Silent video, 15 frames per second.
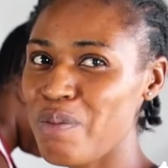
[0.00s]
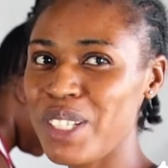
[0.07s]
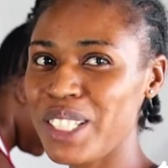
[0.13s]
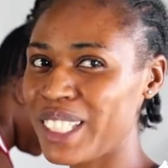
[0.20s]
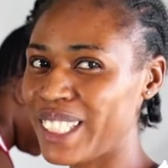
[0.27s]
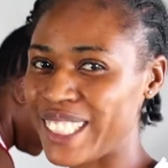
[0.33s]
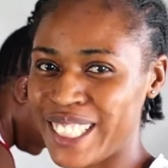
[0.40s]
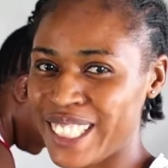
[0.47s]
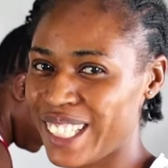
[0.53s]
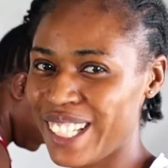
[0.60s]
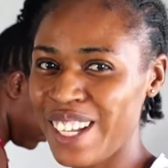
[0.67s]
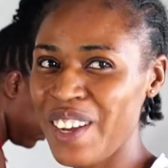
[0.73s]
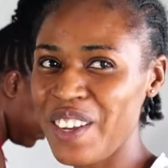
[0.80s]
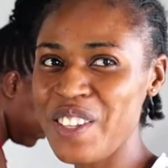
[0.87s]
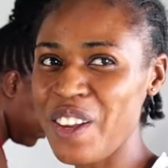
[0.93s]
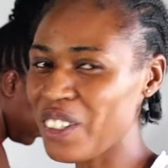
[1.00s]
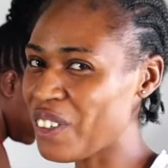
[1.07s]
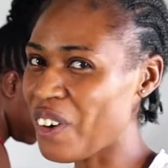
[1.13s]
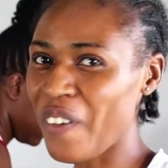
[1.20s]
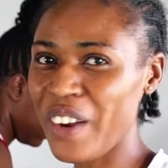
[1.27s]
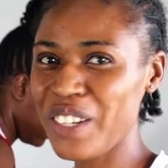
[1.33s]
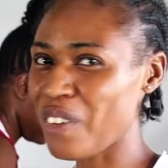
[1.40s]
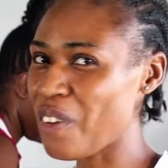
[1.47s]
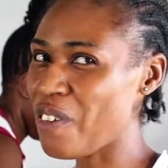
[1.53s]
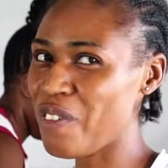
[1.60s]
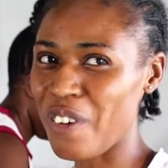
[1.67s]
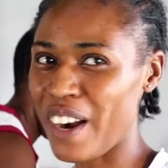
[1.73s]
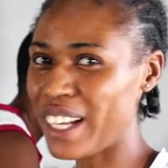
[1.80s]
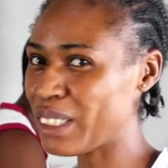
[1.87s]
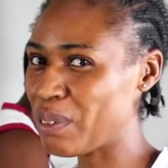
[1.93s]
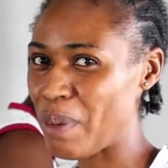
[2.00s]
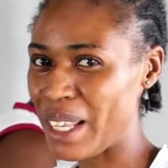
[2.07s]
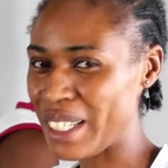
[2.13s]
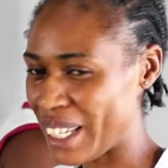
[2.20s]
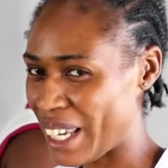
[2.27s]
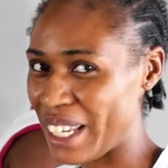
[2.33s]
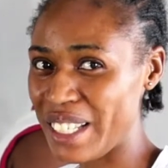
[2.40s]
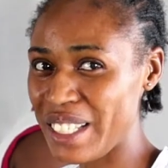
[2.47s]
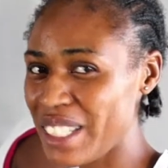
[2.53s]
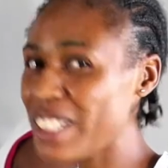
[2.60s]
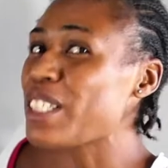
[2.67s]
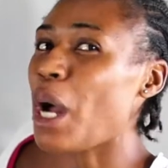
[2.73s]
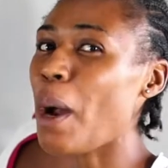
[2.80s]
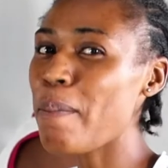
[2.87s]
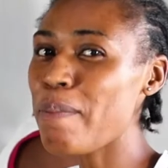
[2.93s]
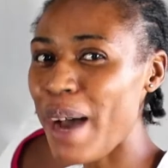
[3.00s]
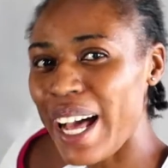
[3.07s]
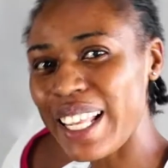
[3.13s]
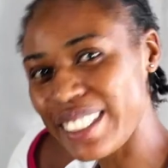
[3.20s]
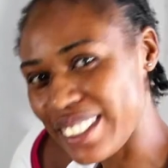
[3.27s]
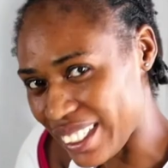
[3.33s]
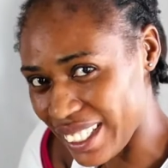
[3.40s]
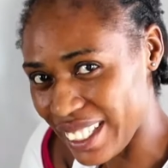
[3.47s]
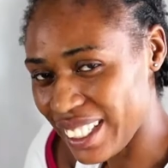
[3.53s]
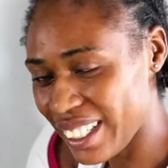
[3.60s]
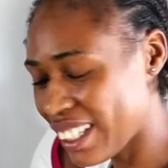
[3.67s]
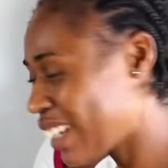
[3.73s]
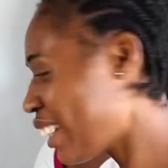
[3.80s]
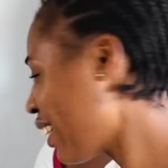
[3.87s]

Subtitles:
Please. Don't go and cook for us pancakes, chapati.